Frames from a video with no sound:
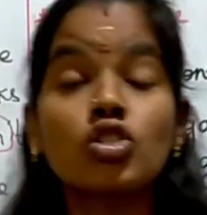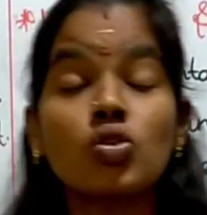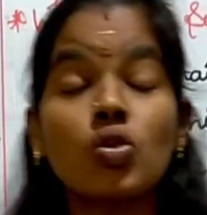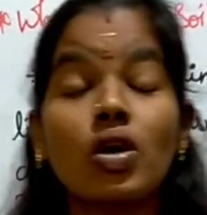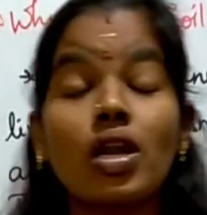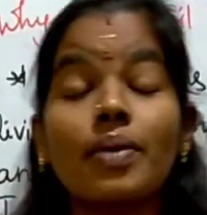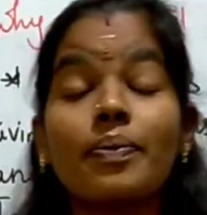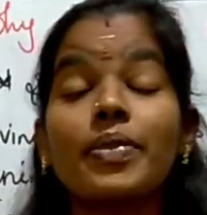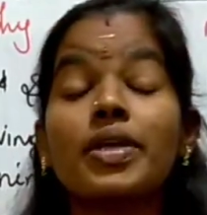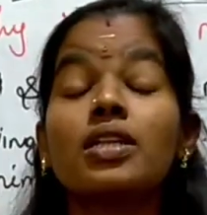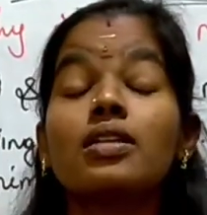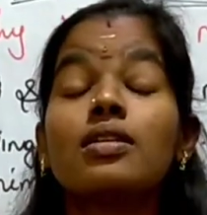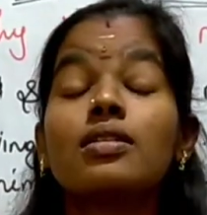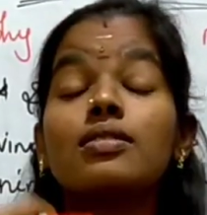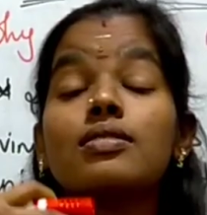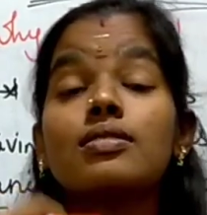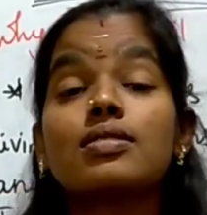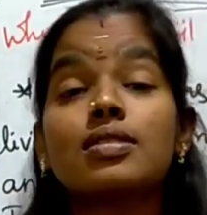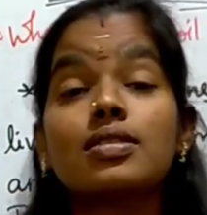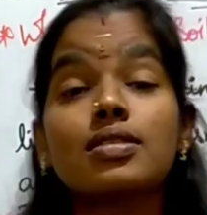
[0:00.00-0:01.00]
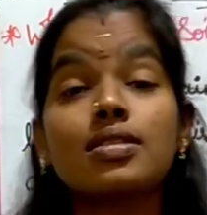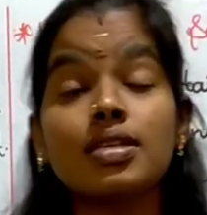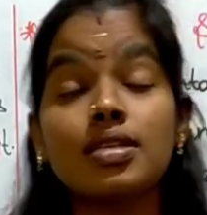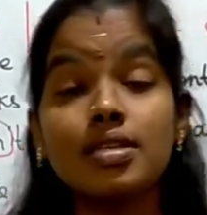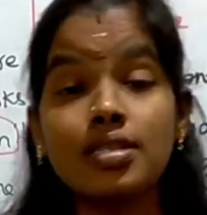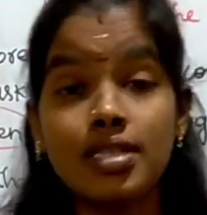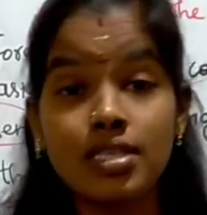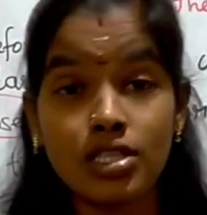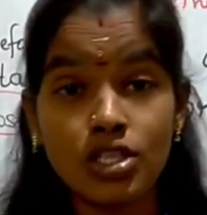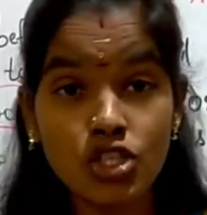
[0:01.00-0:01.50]
So what happened? This
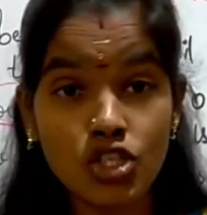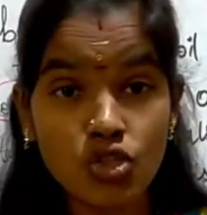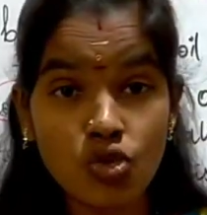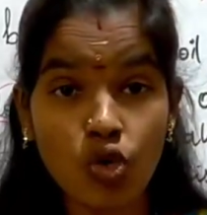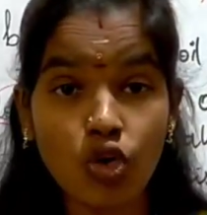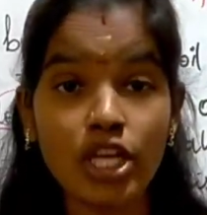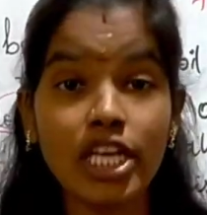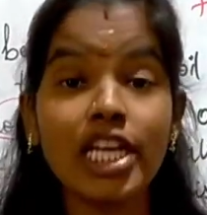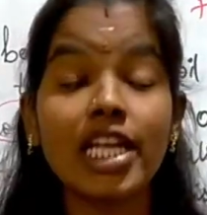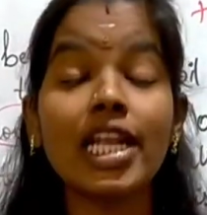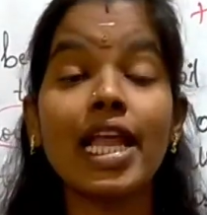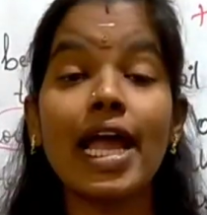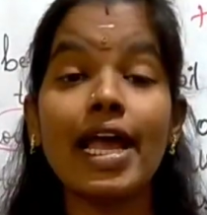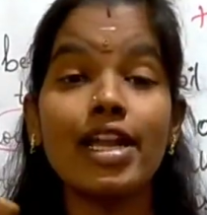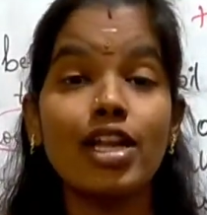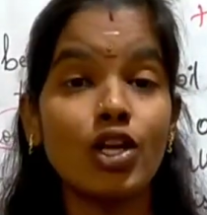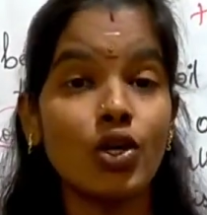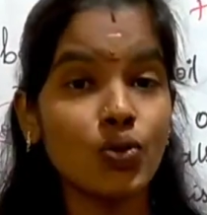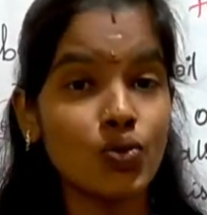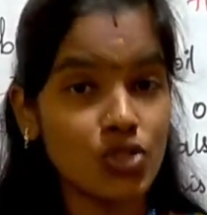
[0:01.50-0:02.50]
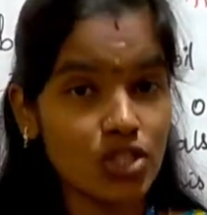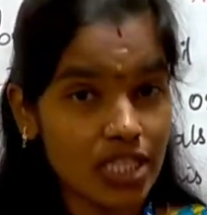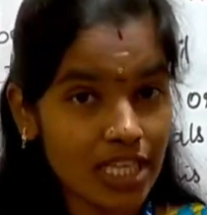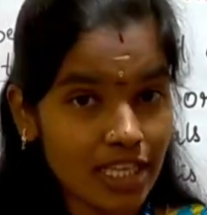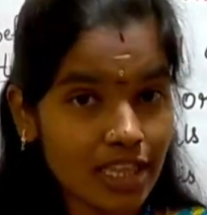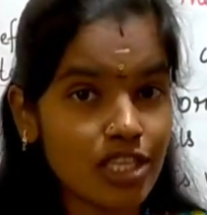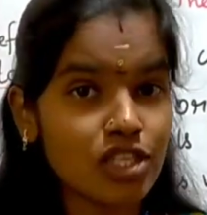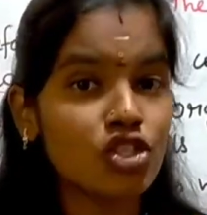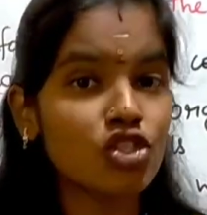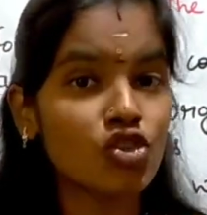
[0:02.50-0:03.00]
turning the soil and
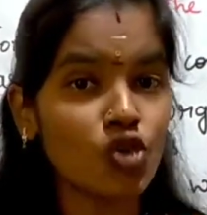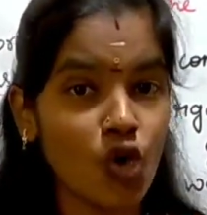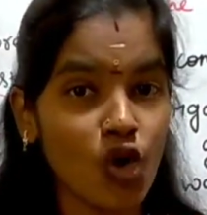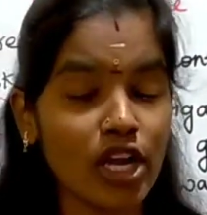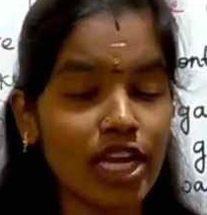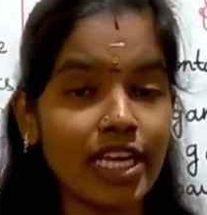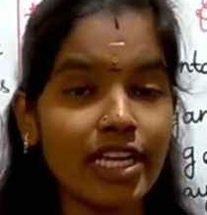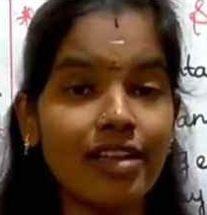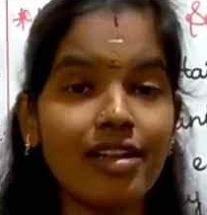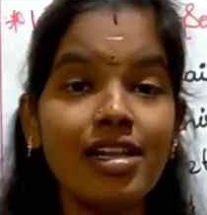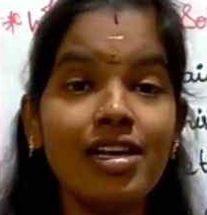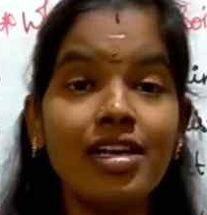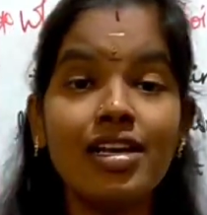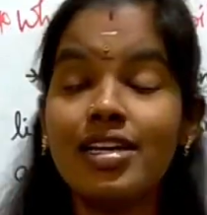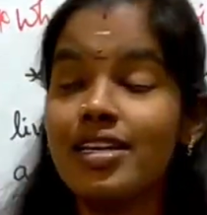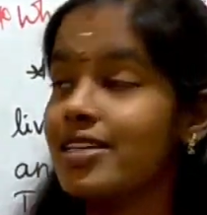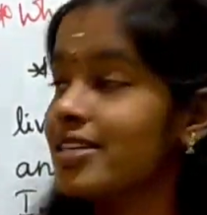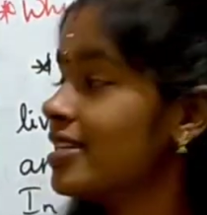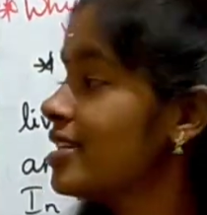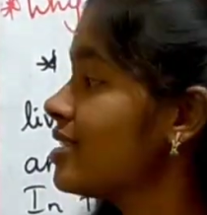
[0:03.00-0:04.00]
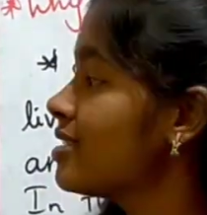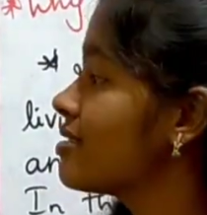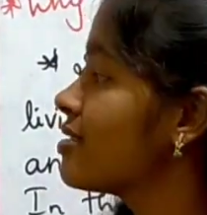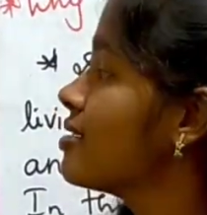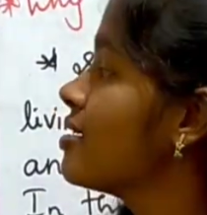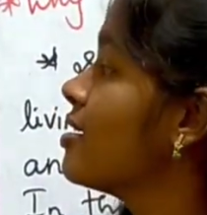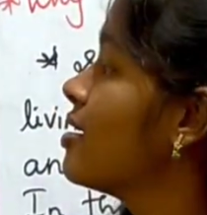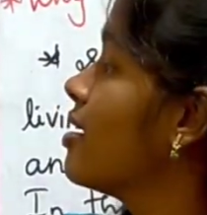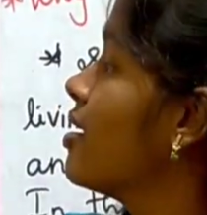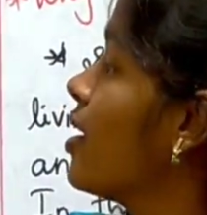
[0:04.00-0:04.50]
loosening the soil
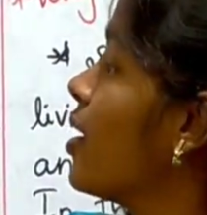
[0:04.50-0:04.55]
is